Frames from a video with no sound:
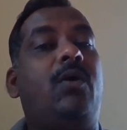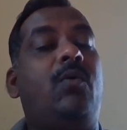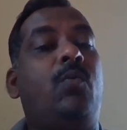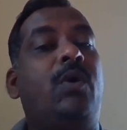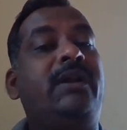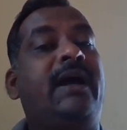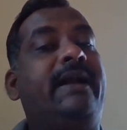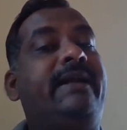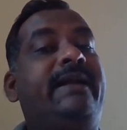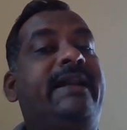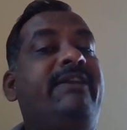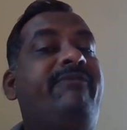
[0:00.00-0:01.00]

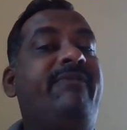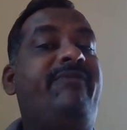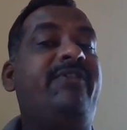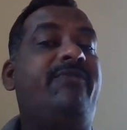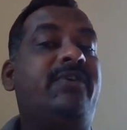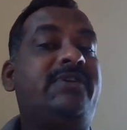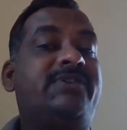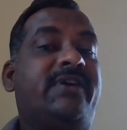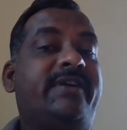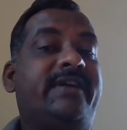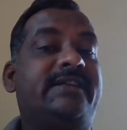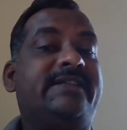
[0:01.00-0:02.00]
154
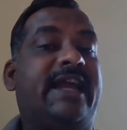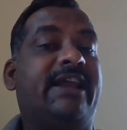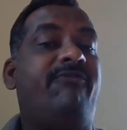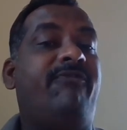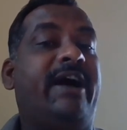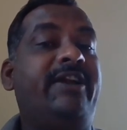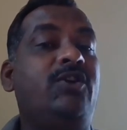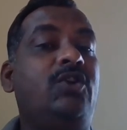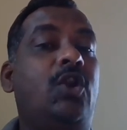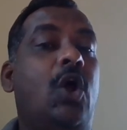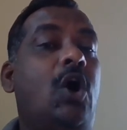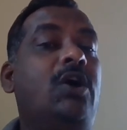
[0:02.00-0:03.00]
sonnets and 5
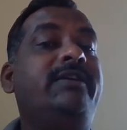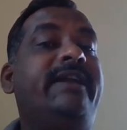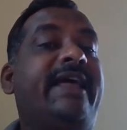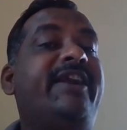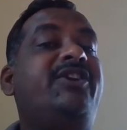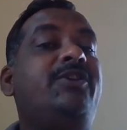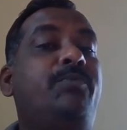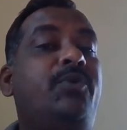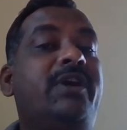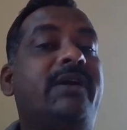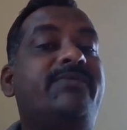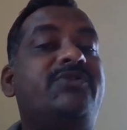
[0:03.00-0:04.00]
long narrative
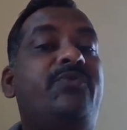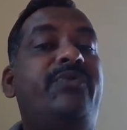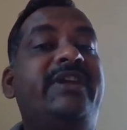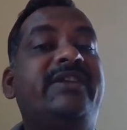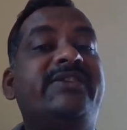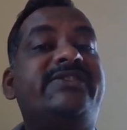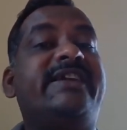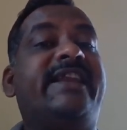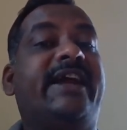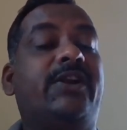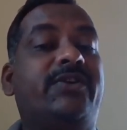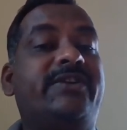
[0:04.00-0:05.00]
poems, Venus and
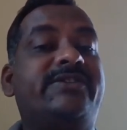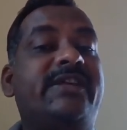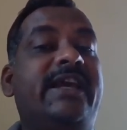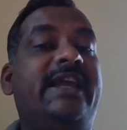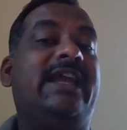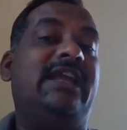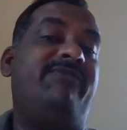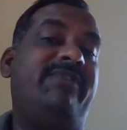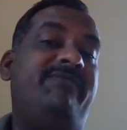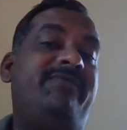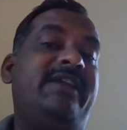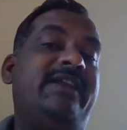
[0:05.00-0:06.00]
Adonis in
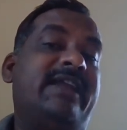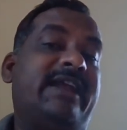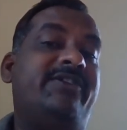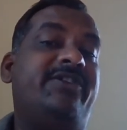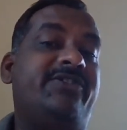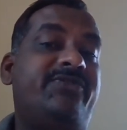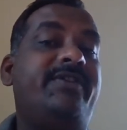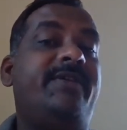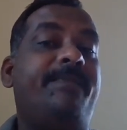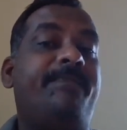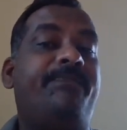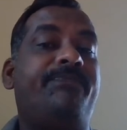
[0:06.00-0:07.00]
1593,
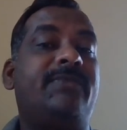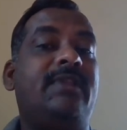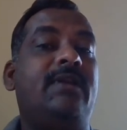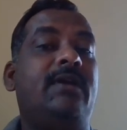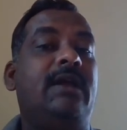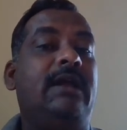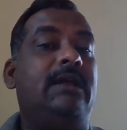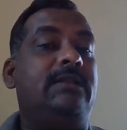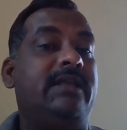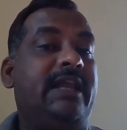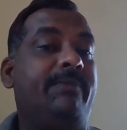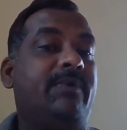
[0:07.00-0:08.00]

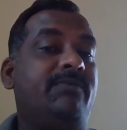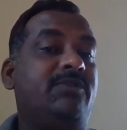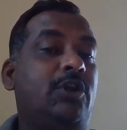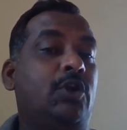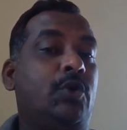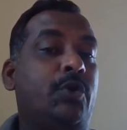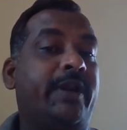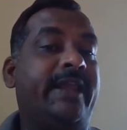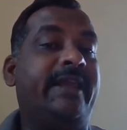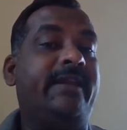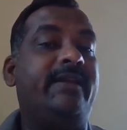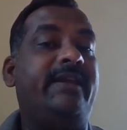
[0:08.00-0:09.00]
The Rape of the
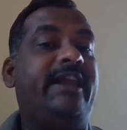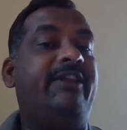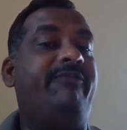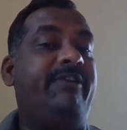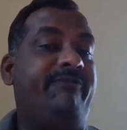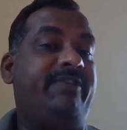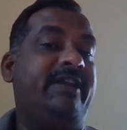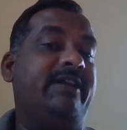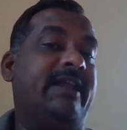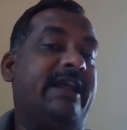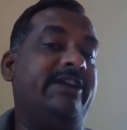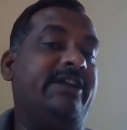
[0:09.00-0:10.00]
Lucre in
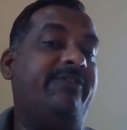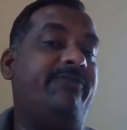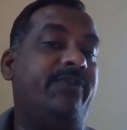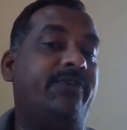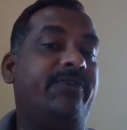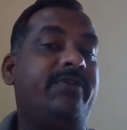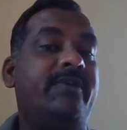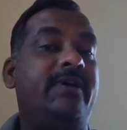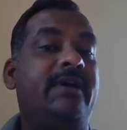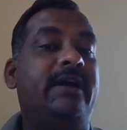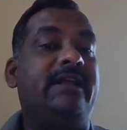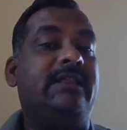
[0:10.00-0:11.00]
1594,
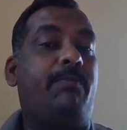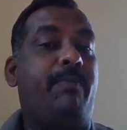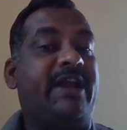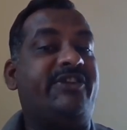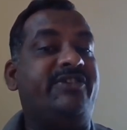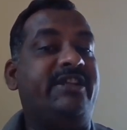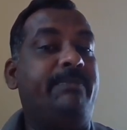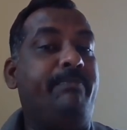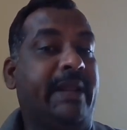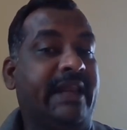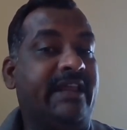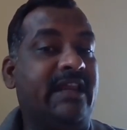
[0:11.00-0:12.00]
The Passionate
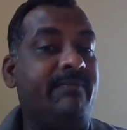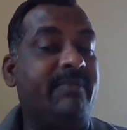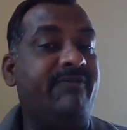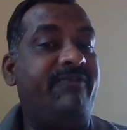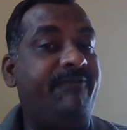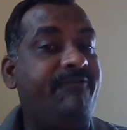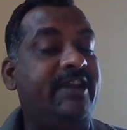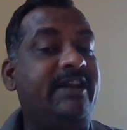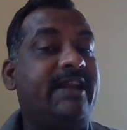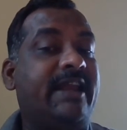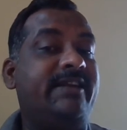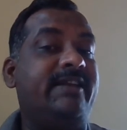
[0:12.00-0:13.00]
Pilgrim in
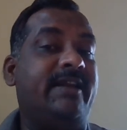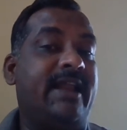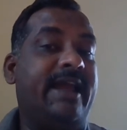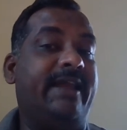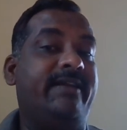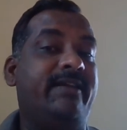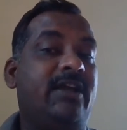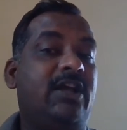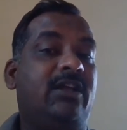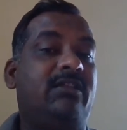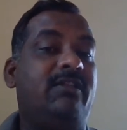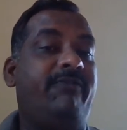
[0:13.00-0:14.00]
1599,
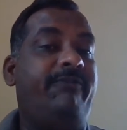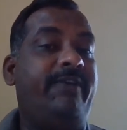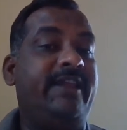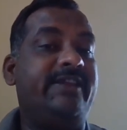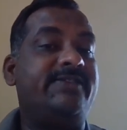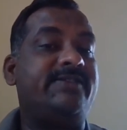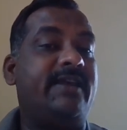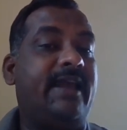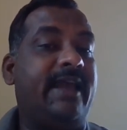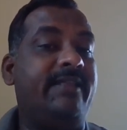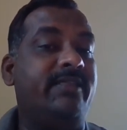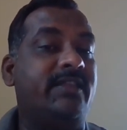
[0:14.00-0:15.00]
The Phoenix
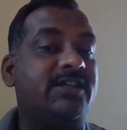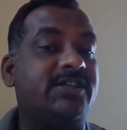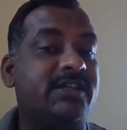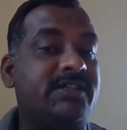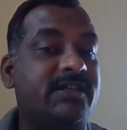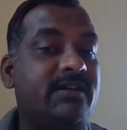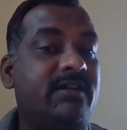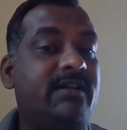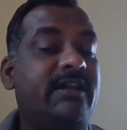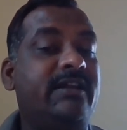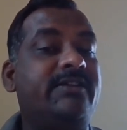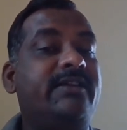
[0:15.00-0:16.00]
and the Turtle
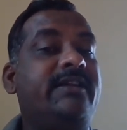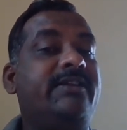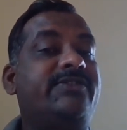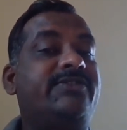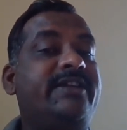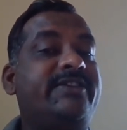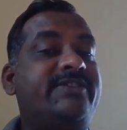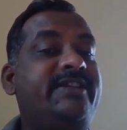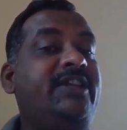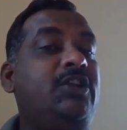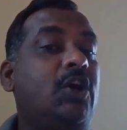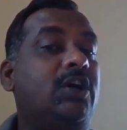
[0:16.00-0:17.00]
in
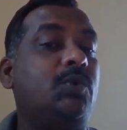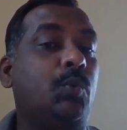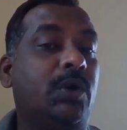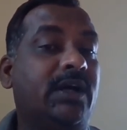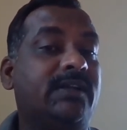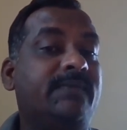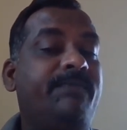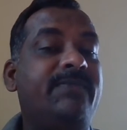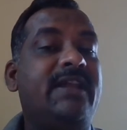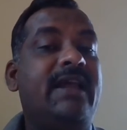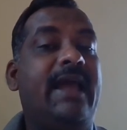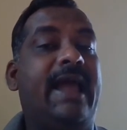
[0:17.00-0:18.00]
1601,
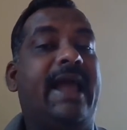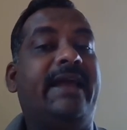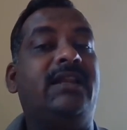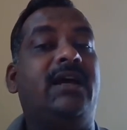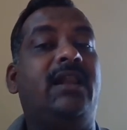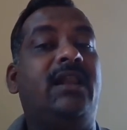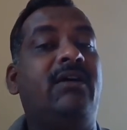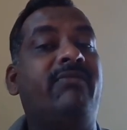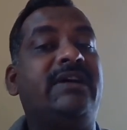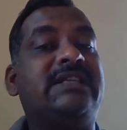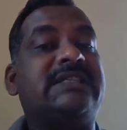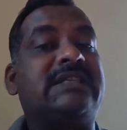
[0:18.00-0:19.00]
and A
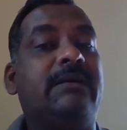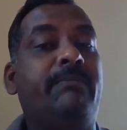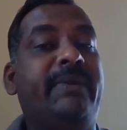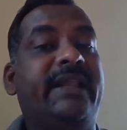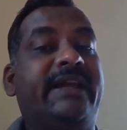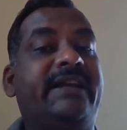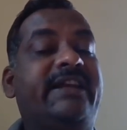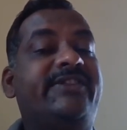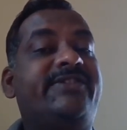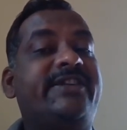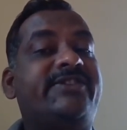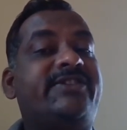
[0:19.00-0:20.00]
Lover's Complaint in
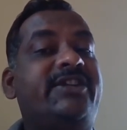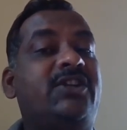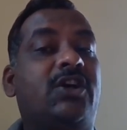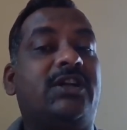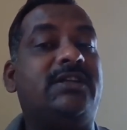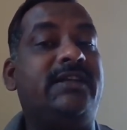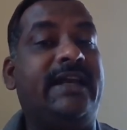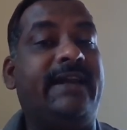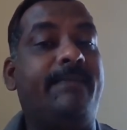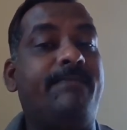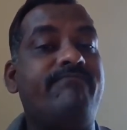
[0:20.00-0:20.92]
1609.